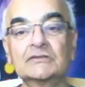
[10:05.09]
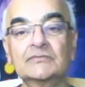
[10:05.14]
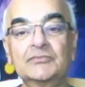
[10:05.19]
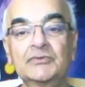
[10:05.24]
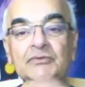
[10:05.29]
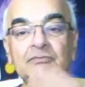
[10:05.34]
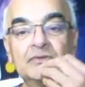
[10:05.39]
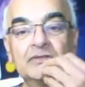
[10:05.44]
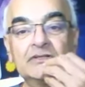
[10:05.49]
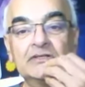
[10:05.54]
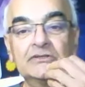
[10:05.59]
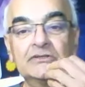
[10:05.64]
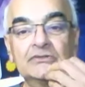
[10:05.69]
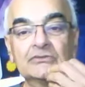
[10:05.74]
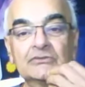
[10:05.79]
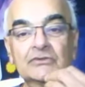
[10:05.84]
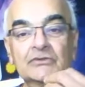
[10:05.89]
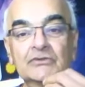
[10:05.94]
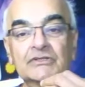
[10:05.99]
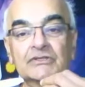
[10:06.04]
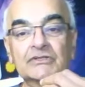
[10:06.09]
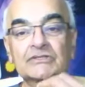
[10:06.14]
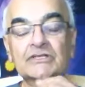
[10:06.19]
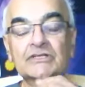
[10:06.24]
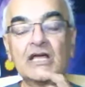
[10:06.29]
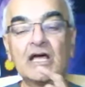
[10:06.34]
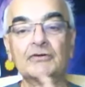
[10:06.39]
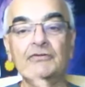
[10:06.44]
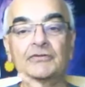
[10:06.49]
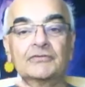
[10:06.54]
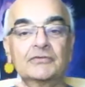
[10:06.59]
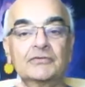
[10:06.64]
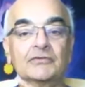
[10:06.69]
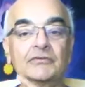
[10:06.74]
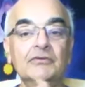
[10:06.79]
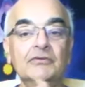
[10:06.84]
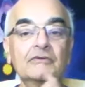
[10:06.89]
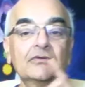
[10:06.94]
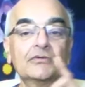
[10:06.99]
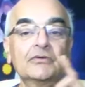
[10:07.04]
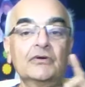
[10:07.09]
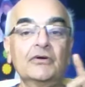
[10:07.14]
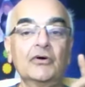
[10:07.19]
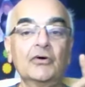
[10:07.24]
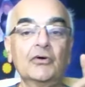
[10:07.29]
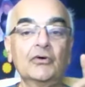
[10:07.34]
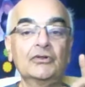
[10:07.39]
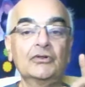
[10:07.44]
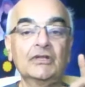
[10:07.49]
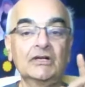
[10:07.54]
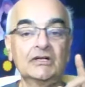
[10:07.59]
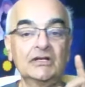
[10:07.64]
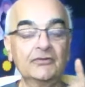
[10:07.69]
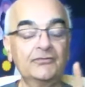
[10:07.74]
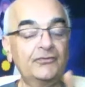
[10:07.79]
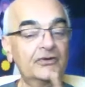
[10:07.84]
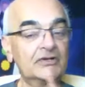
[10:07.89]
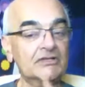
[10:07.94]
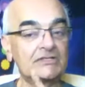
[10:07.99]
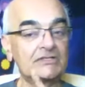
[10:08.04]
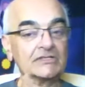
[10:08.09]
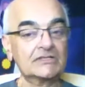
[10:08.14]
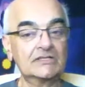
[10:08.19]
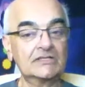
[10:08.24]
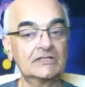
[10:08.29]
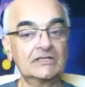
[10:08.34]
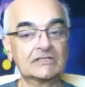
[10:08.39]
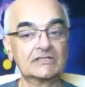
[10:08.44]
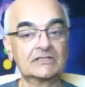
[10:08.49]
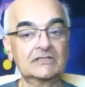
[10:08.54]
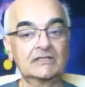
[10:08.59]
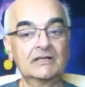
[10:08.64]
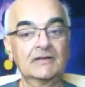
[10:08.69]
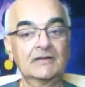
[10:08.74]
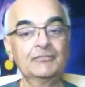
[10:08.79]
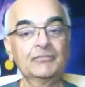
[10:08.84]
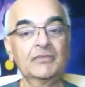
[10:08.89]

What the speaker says: People need to know this. Now, the difference is this.